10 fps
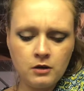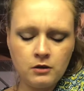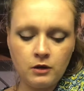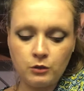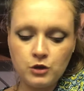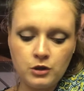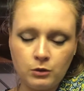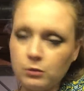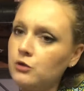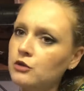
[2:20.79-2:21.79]
No, two
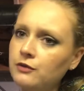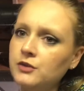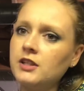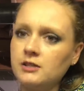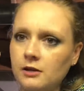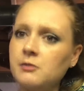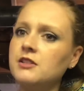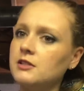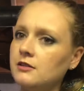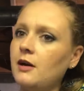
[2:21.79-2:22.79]
full-size items
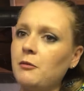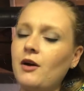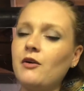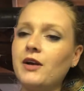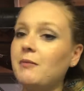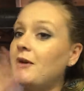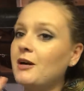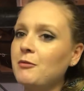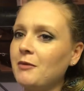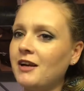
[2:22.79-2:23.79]
this time around. Okay, make
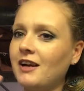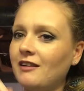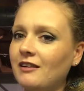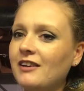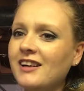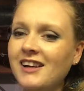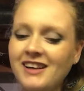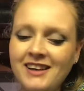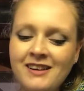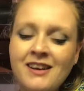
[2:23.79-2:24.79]
up your mind, Caitlin.
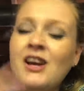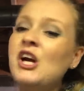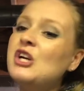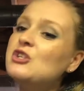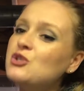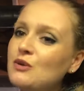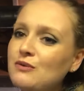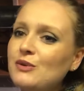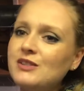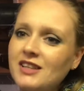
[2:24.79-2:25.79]
2
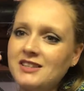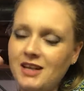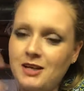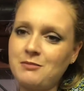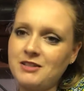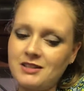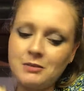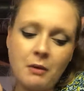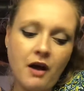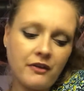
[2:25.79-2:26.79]
full-size items this
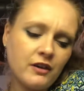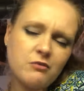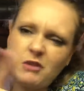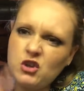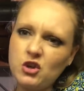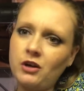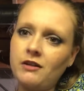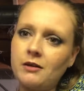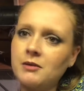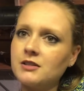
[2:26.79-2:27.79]
month. I'll show you
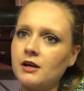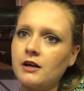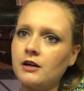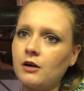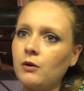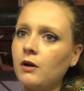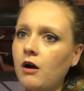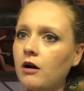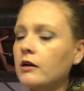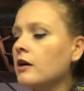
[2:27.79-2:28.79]
them as I go
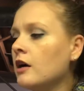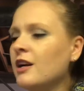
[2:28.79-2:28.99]
along.